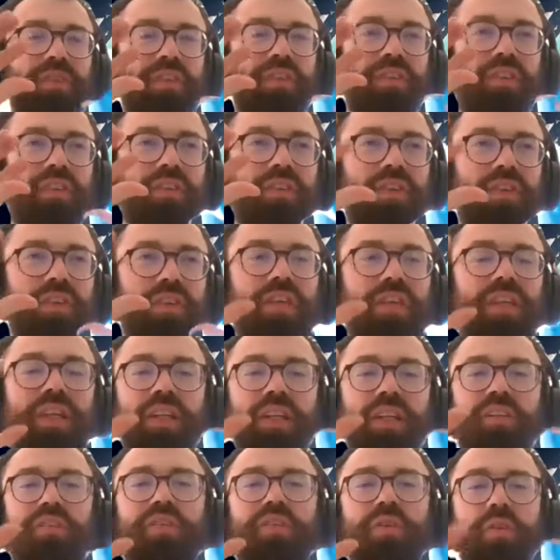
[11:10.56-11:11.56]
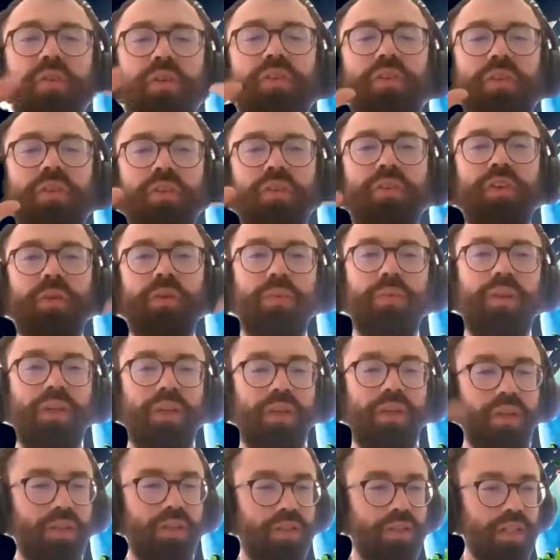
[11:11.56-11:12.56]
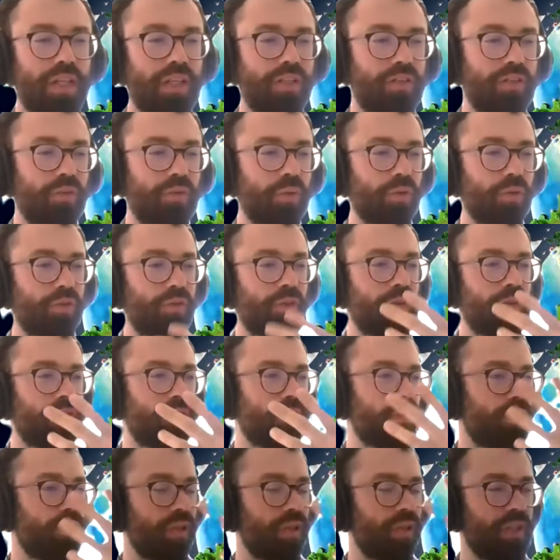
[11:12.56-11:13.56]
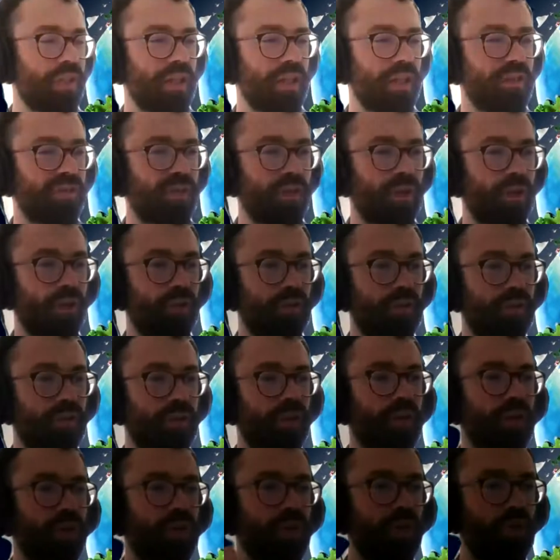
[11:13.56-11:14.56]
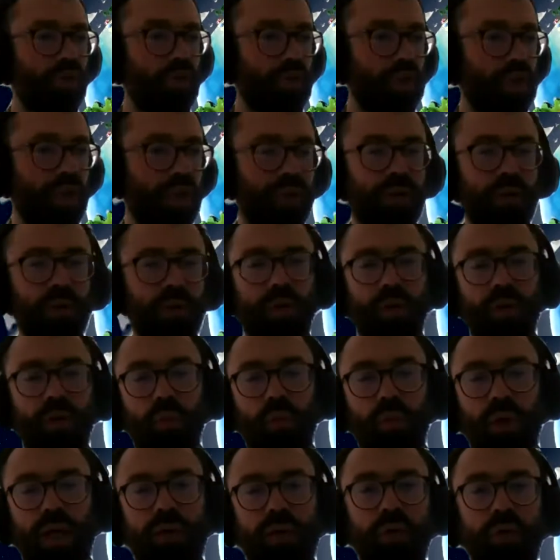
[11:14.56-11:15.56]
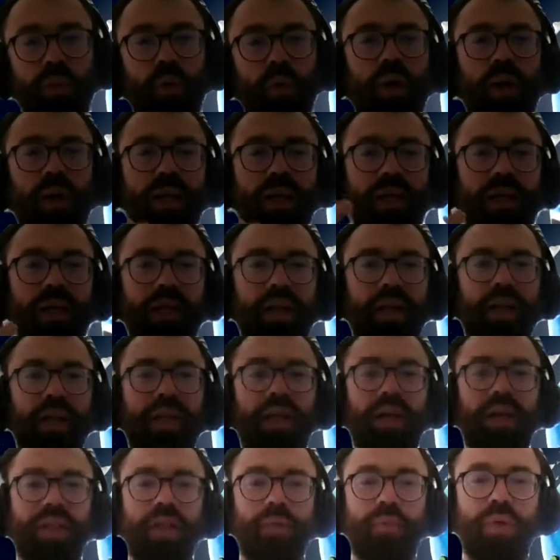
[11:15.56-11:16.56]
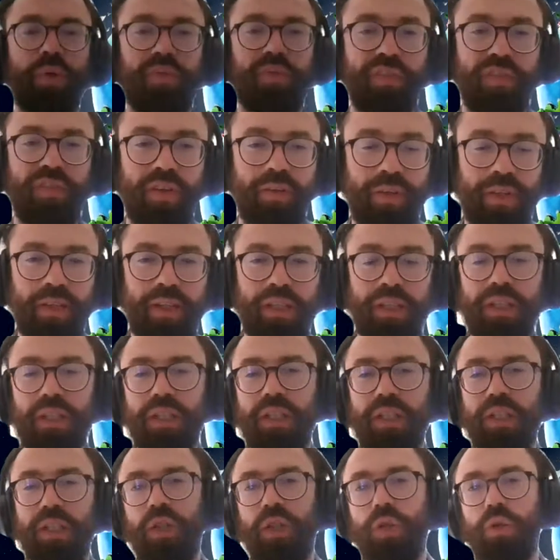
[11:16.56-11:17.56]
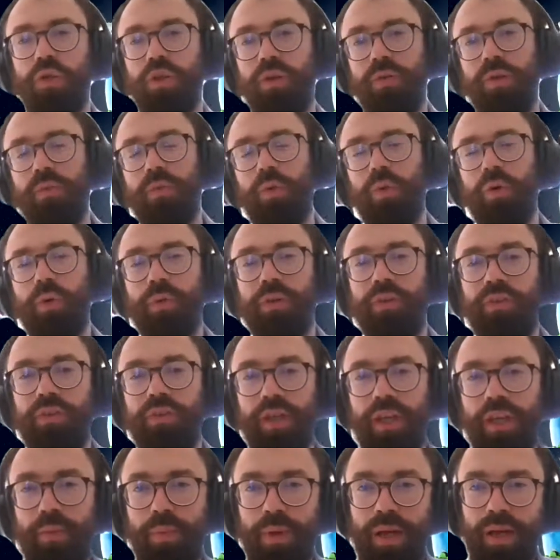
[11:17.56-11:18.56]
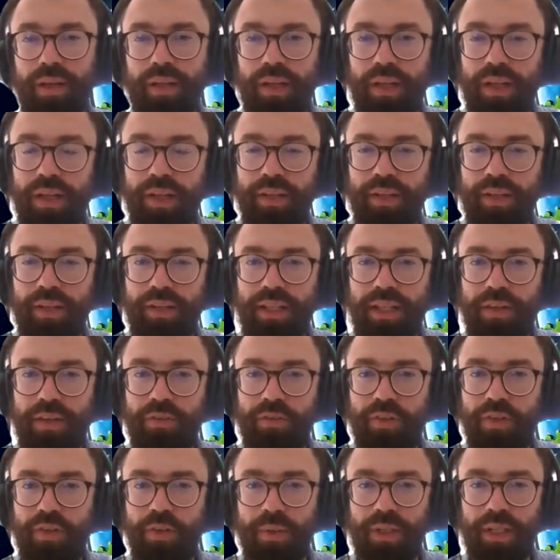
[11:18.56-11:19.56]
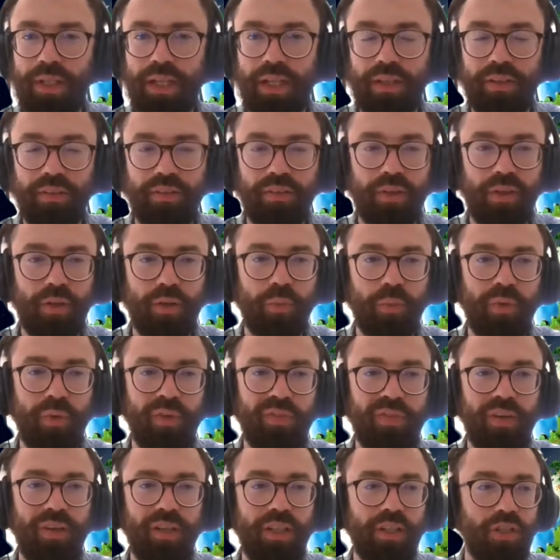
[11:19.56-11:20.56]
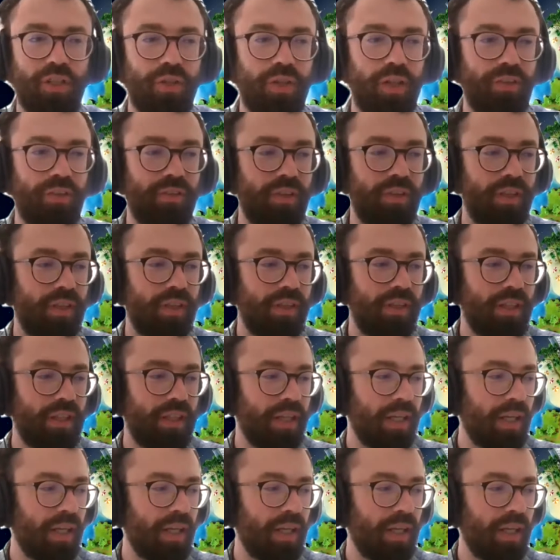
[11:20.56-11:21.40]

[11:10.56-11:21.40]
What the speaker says: on thinking through the system, data sources, the data flows, who's sharing what, where, and why, and how they profit from it. Remember what we said about the themes at the beginning. So we're very interested in the